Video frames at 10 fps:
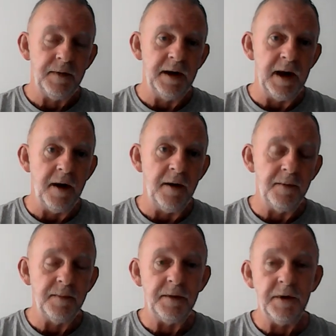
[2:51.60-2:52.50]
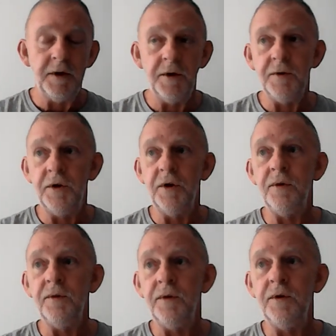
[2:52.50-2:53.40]
You know, you
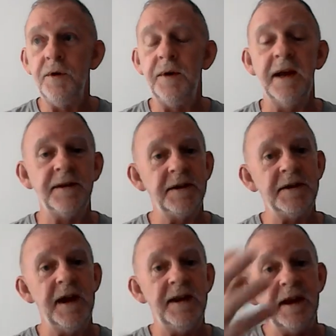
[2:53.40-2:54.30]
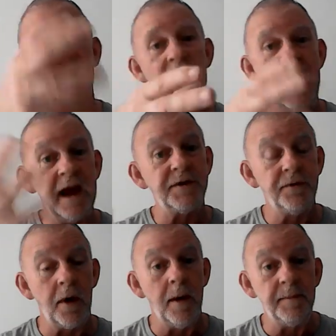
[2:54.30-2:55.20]
you you get to see the glass
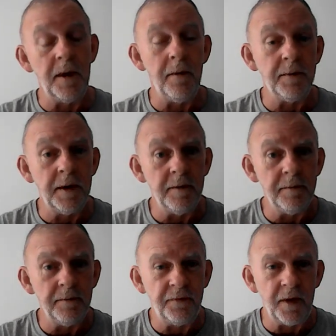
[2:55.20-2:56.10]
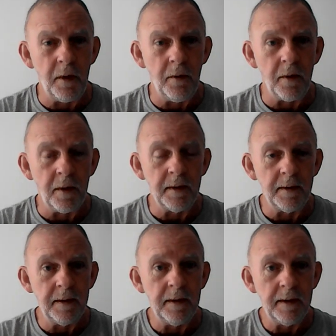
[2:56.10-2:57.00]
dropped on the floor,
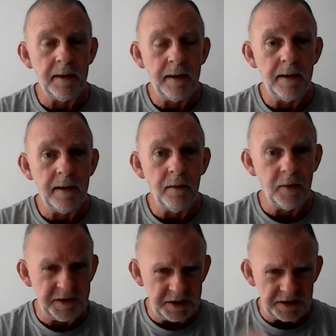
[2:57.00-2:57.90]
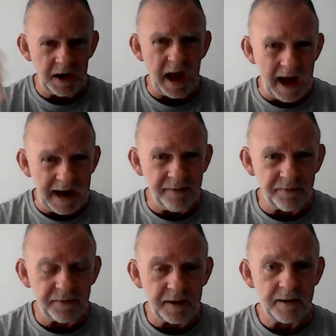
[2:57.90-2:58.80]
which is
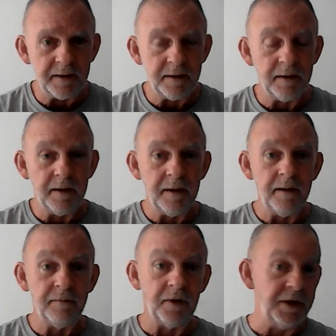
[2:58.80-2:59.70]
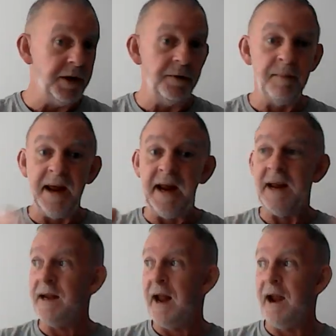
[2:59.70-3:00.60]
life for you, me,
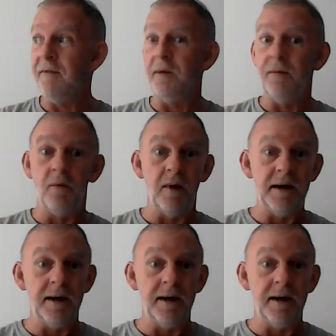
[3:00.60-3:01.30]
and everyone.